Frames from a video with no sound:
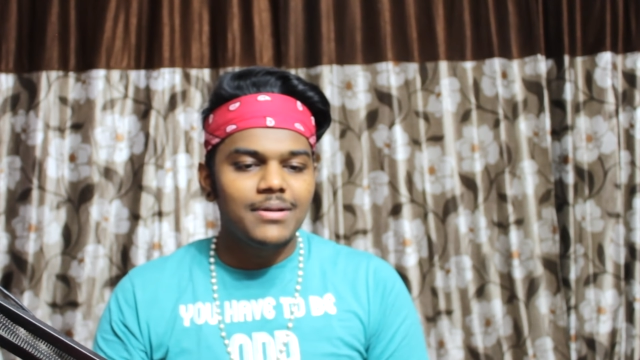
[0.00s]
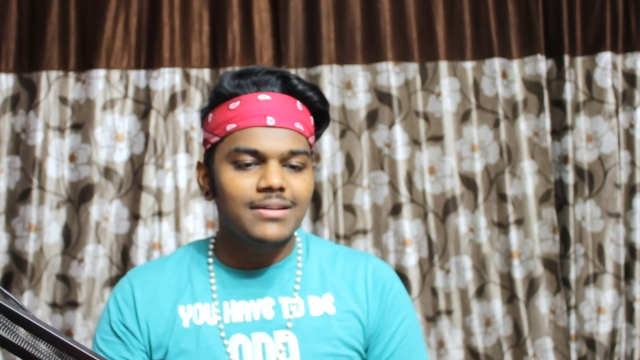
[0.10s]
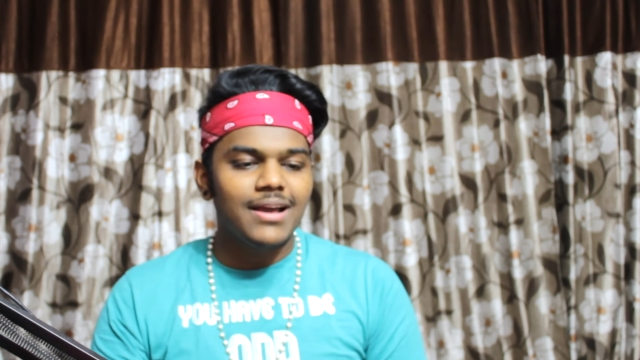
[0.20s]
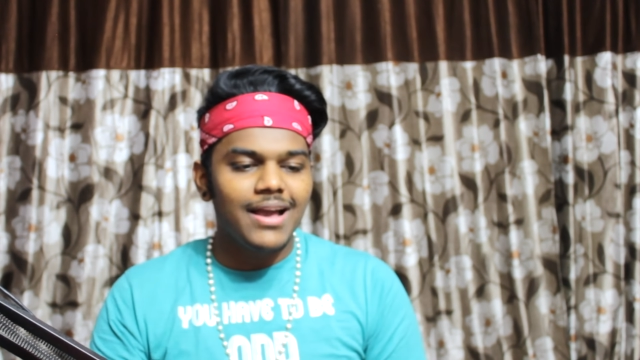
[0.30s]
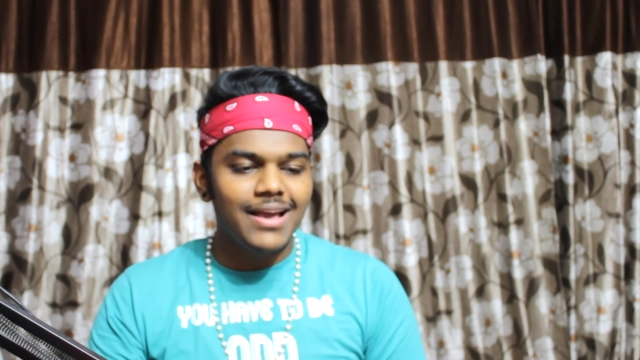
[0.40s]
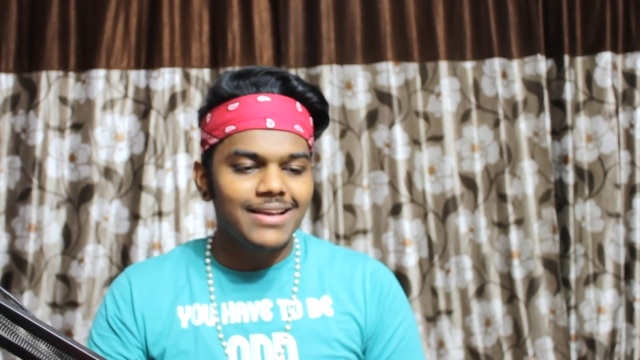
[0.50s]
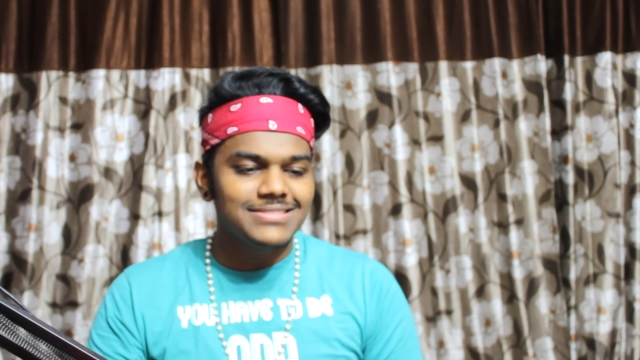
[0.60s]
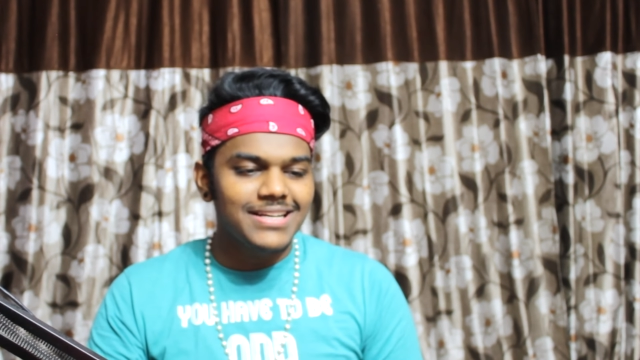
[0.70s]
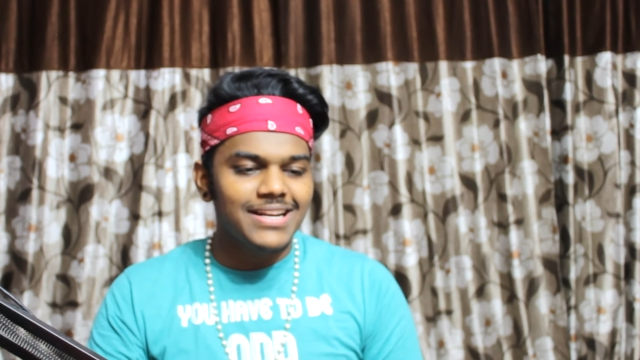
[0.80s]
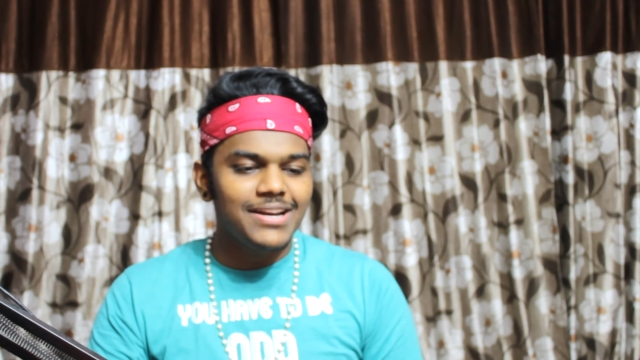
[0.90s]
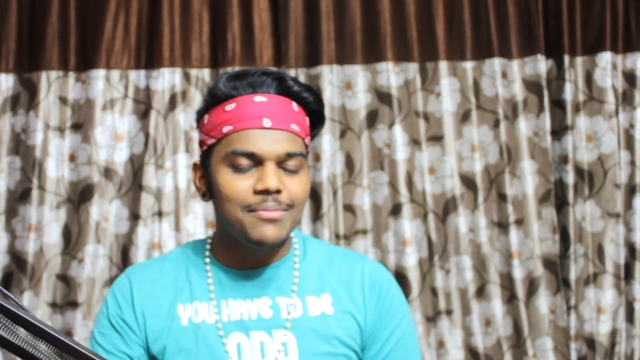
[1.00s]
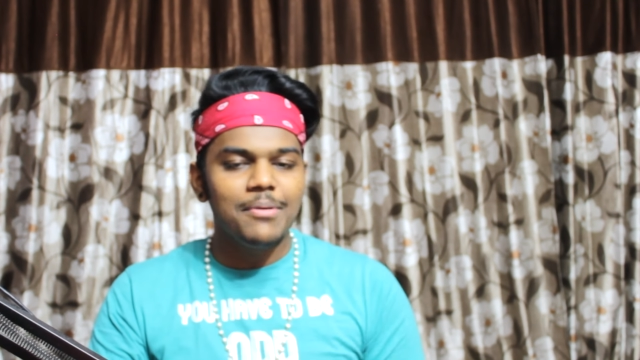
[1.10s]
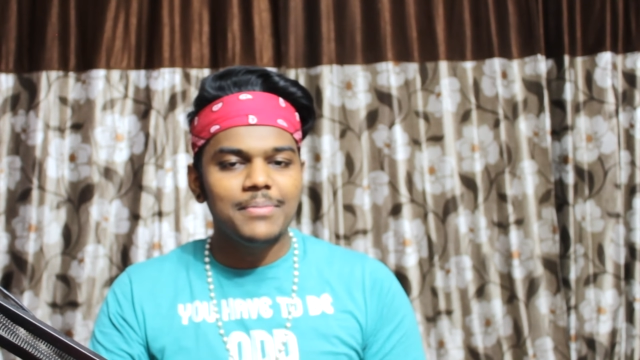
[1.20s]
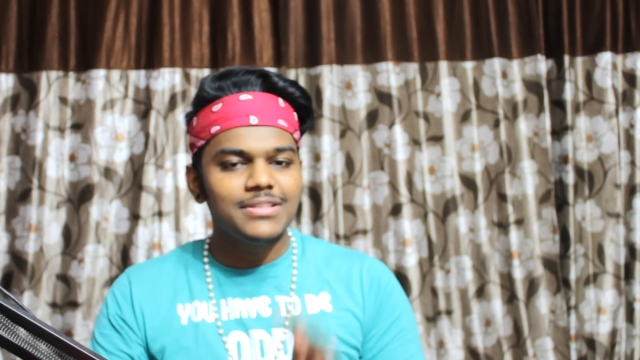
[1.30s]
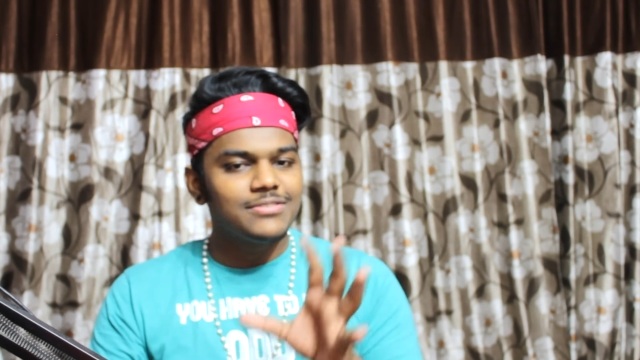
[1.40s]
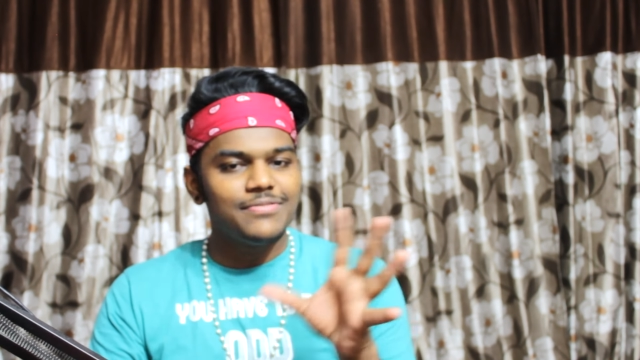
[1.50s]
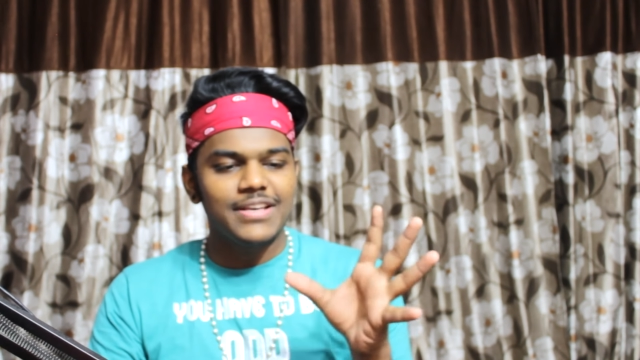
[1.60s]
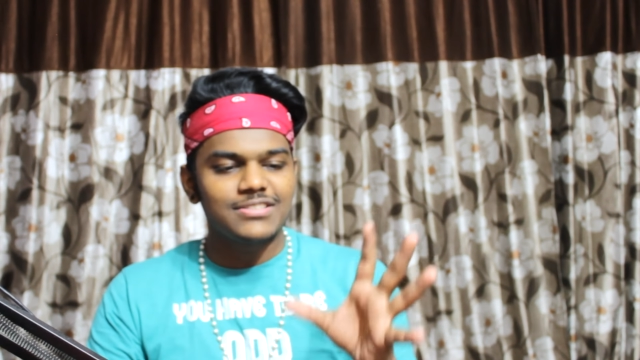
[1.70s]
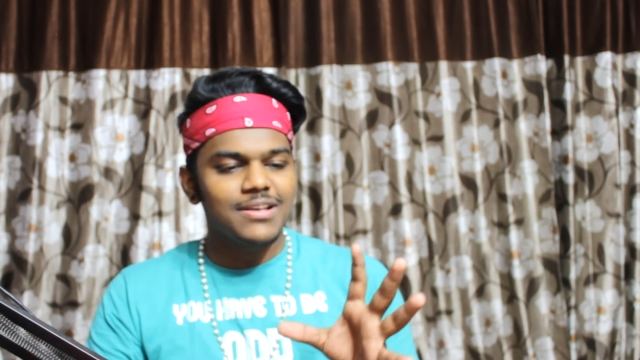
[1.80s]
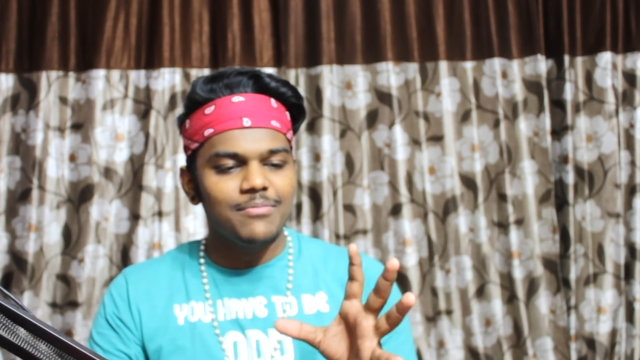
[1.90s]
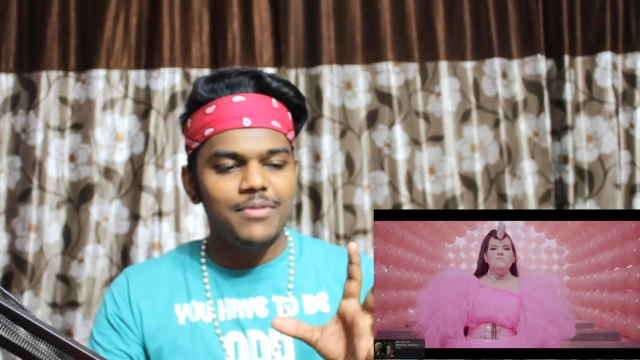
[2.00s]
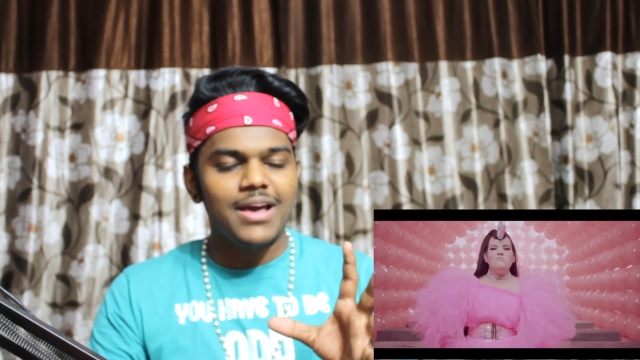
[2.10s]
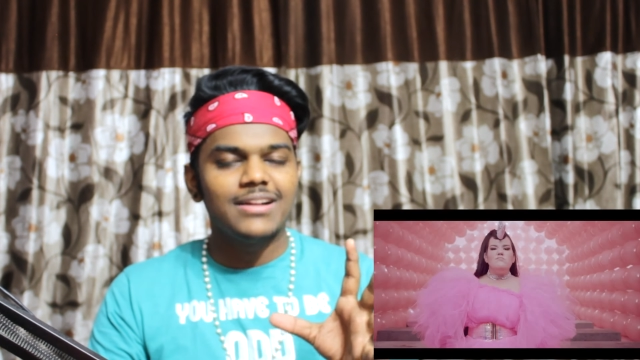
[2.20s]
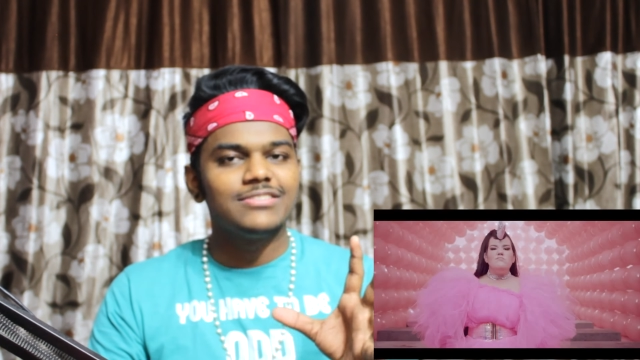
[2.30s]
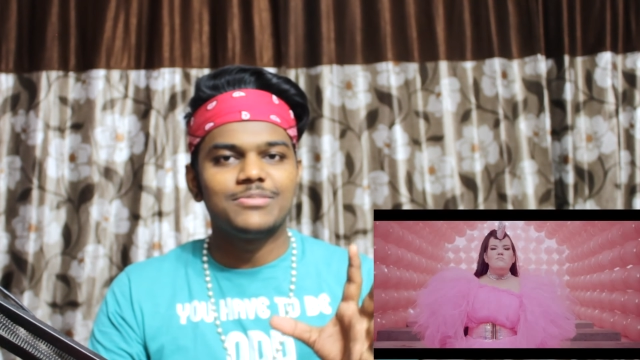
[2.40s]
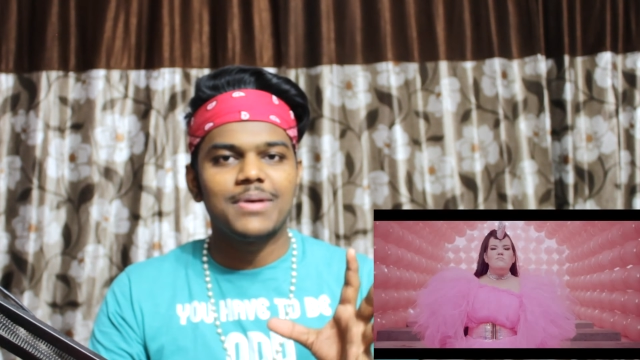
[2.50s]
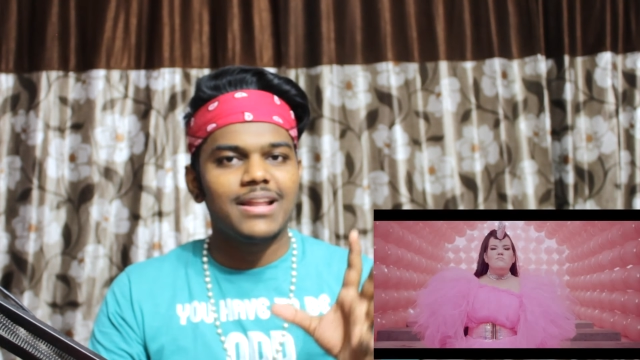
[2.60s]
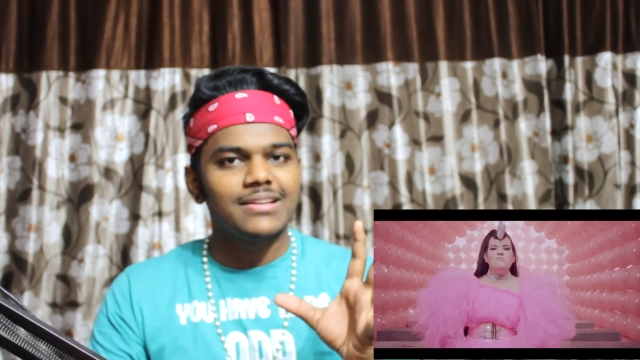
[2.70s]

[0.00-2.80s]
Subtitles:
But I remember this face somewhere else, man.